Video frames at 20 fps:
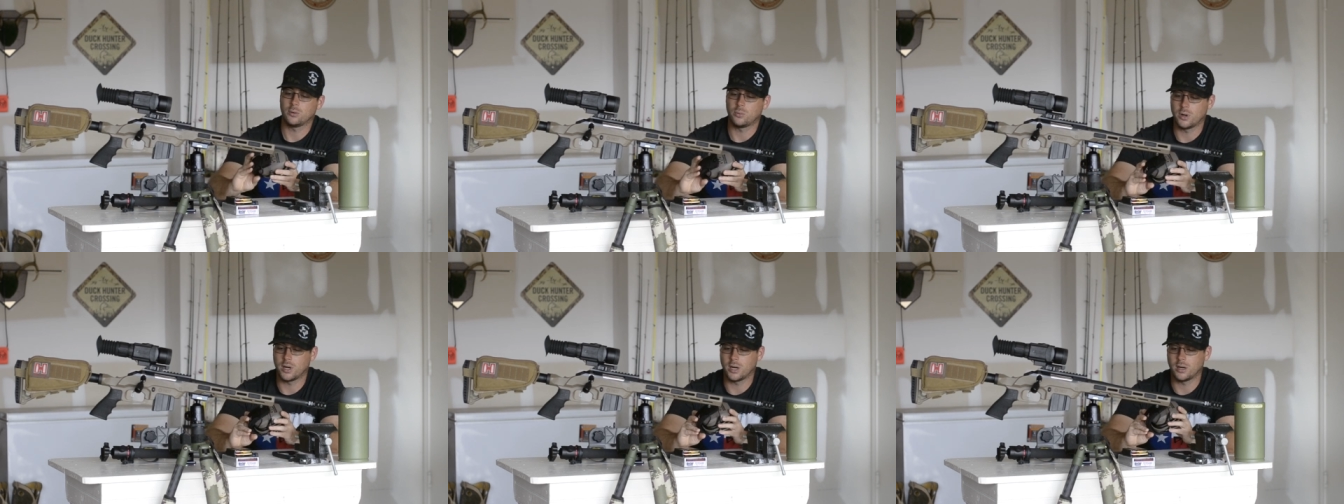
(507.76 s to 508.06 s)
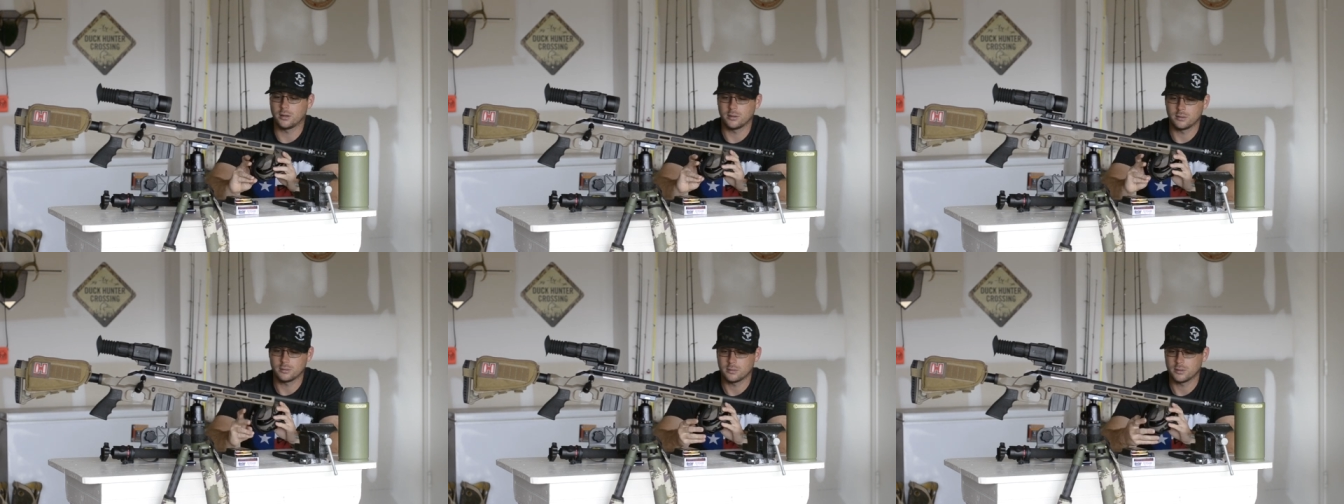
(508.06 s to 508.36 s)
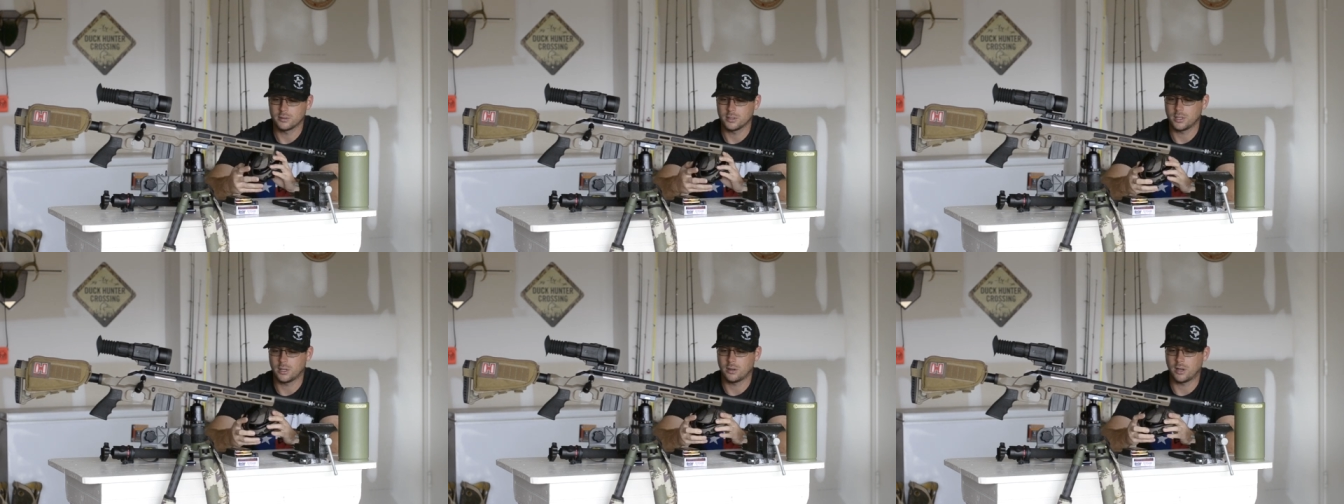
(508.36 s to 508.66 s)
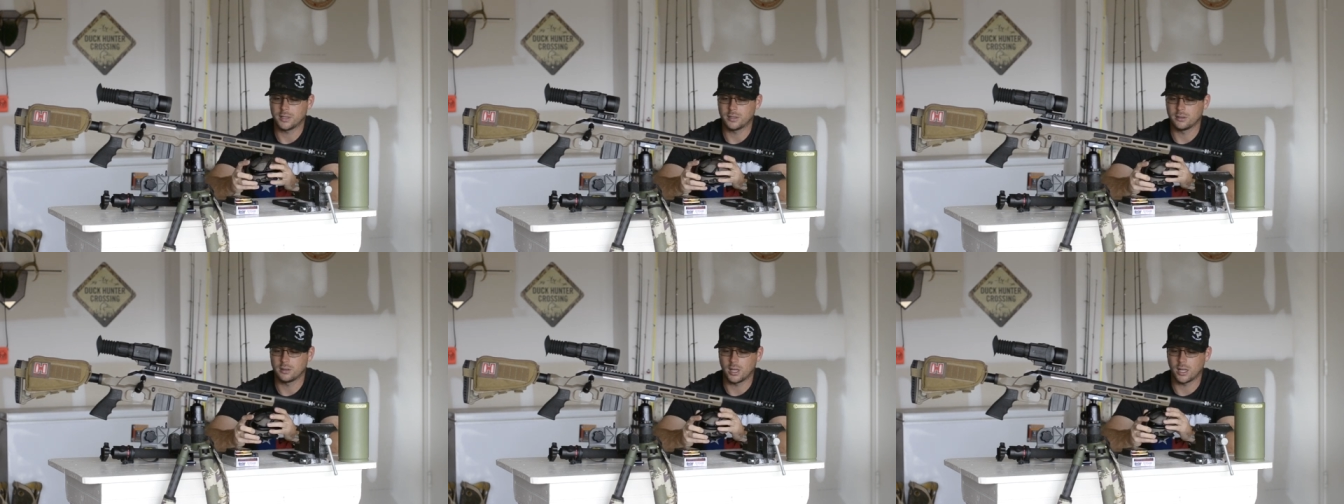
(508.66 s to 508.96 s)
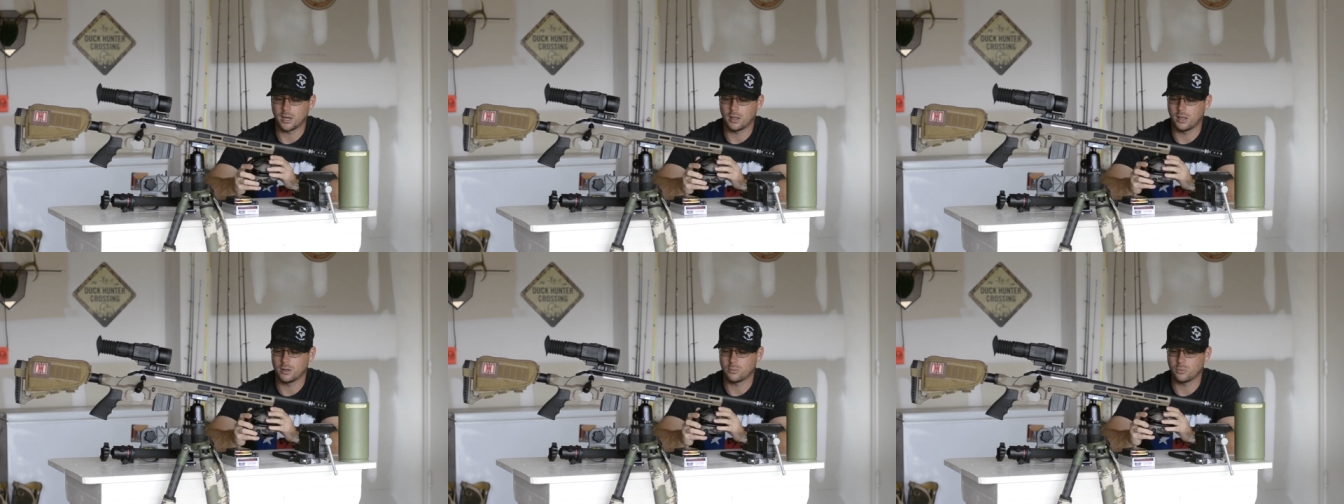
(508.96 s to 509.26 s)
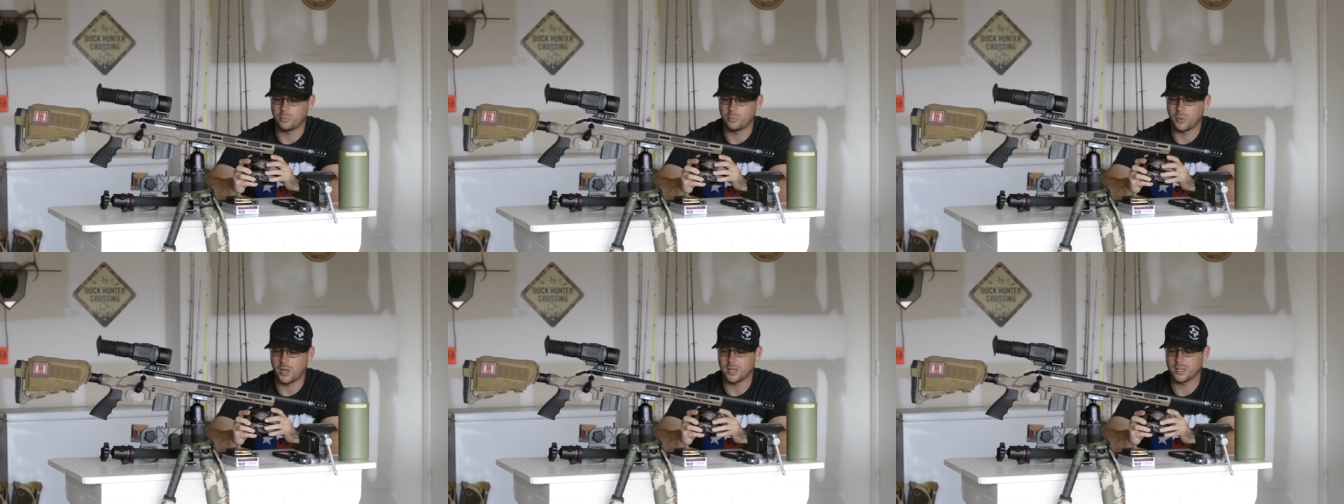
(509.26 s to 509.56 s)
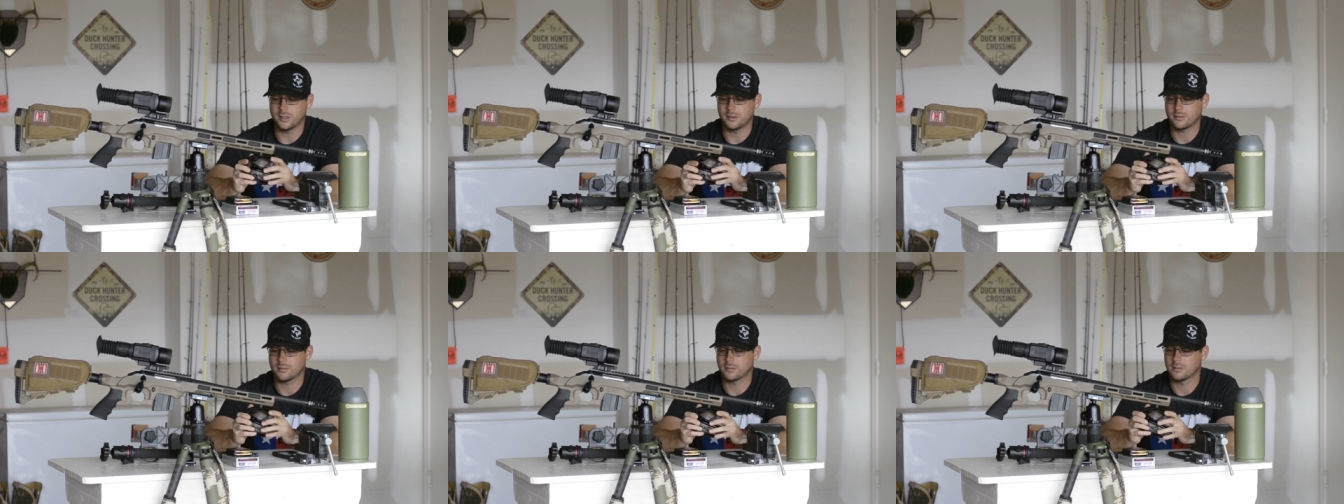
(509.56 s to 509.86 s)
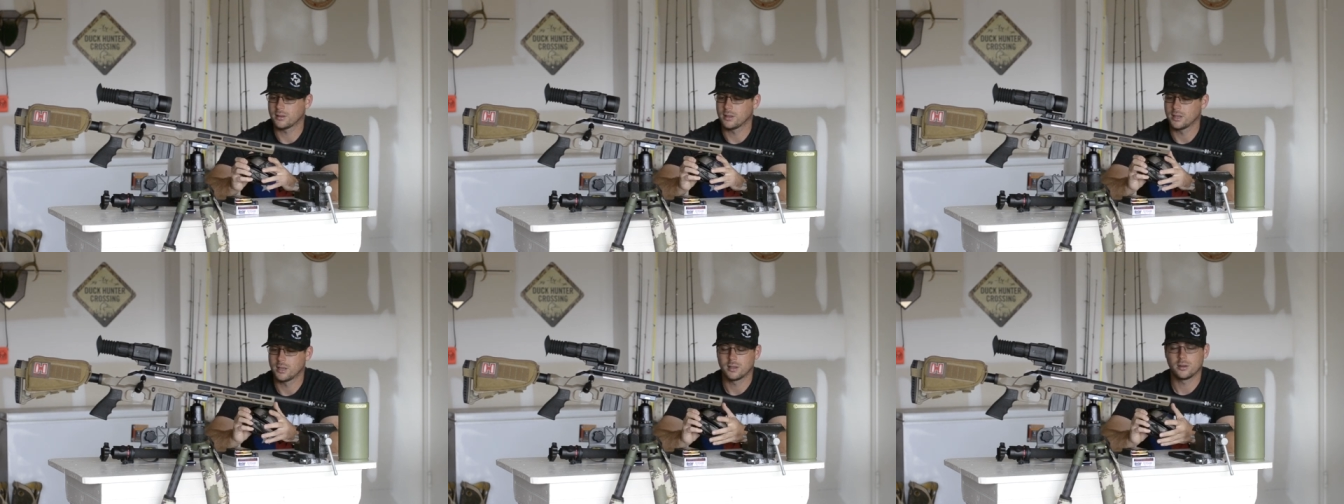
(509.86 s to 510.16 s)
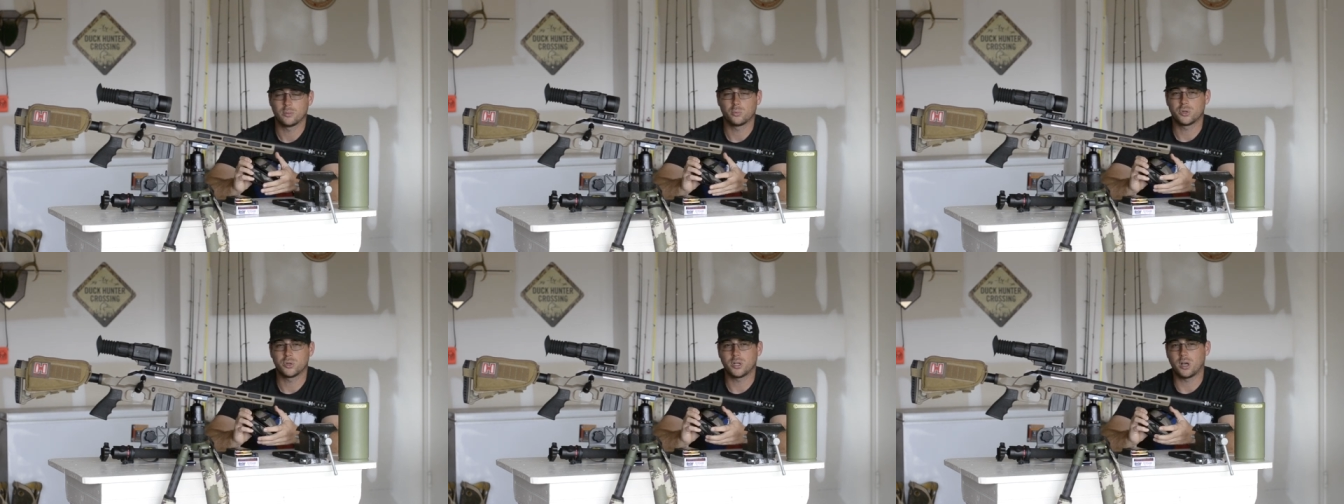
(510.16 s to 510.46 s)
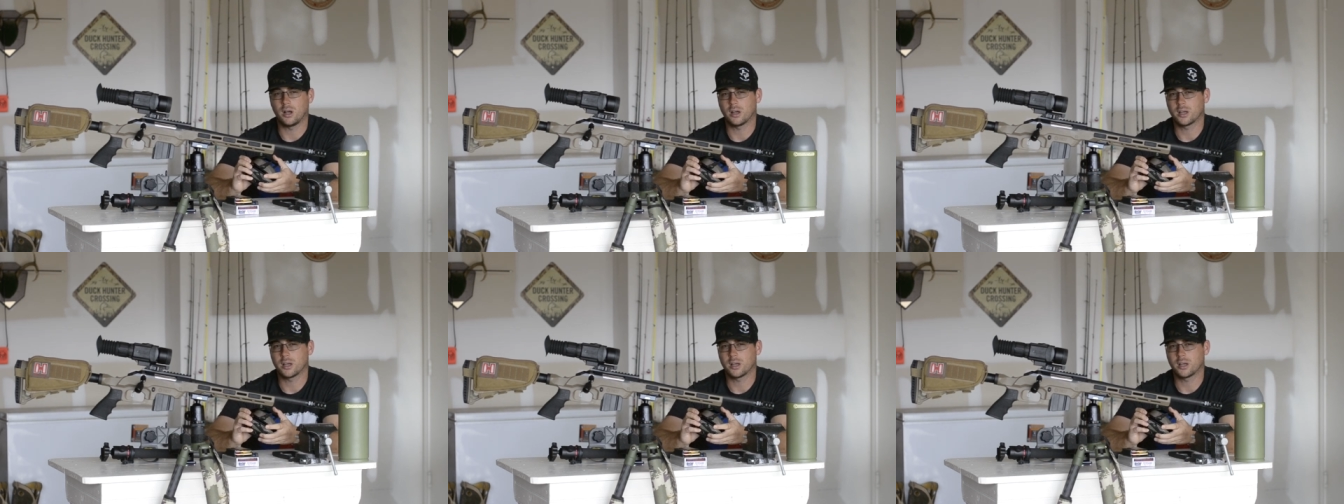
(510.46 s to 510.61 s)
I've gotten to where, you know, I do a lot of hunting with buddies.